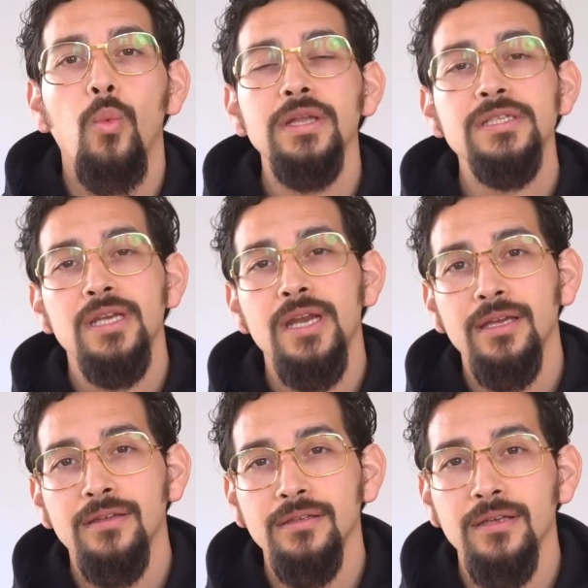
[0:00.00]
Once
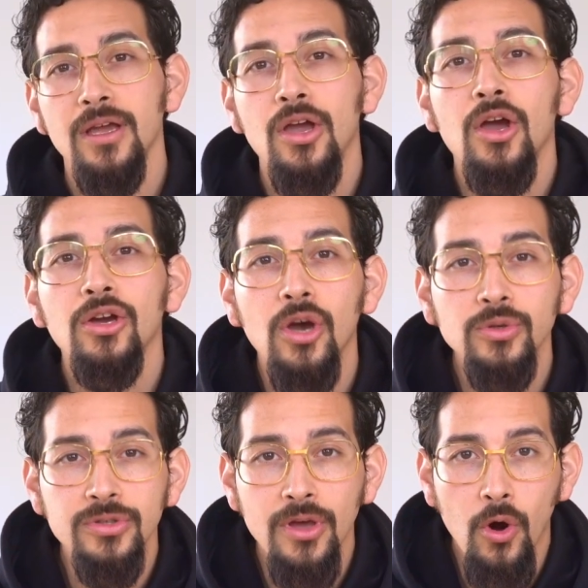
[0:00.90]
connected, go
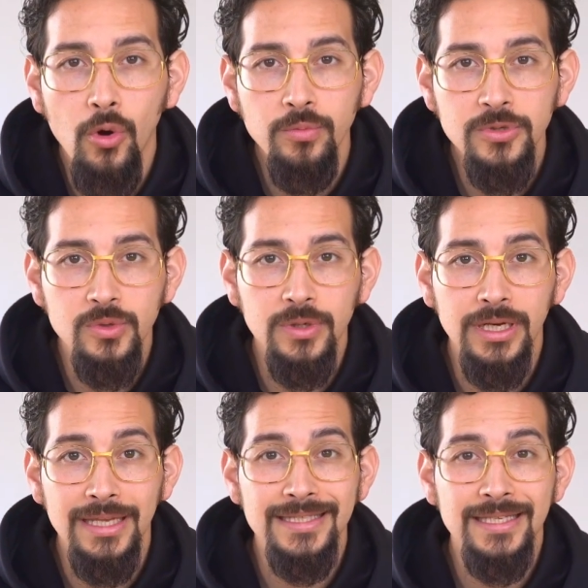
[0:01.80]
to the home screen
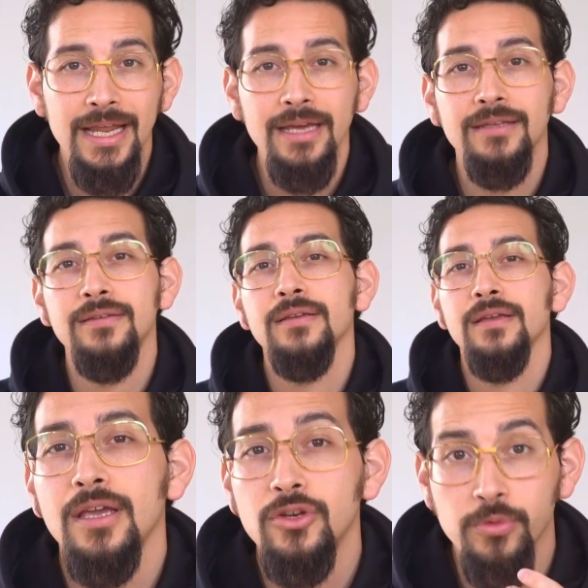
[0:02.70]
and select
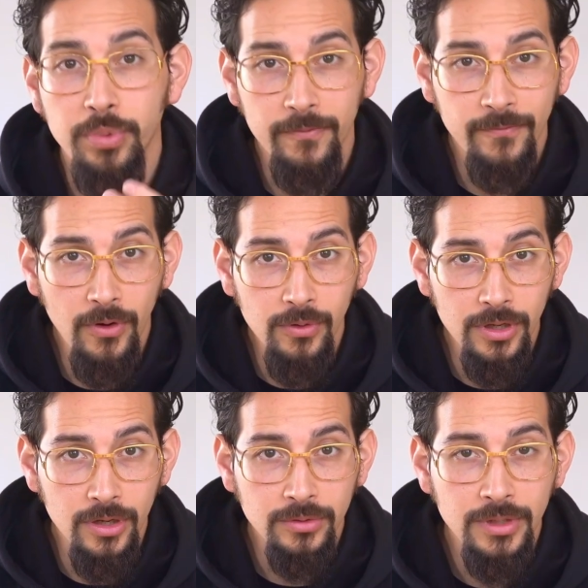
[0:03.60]
in your
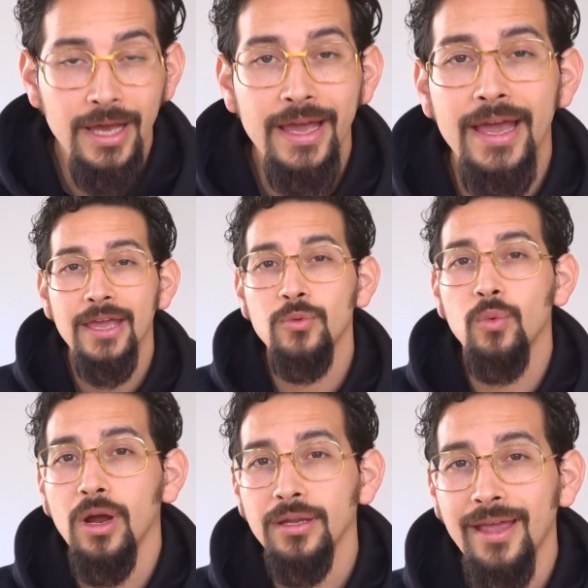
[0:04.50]
portfolio a
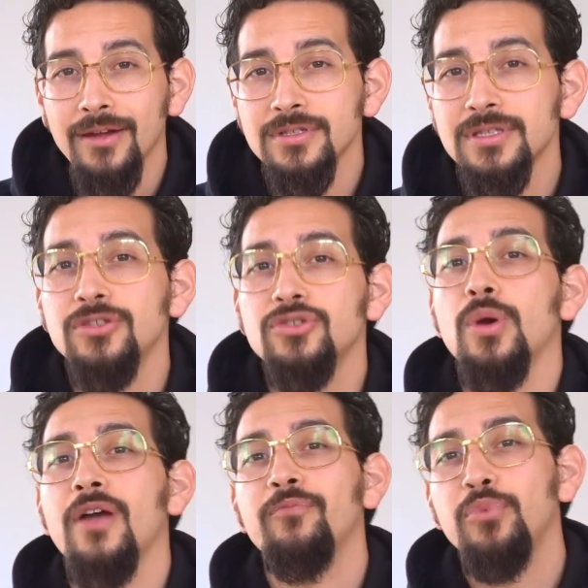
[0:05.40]
wallet address that you have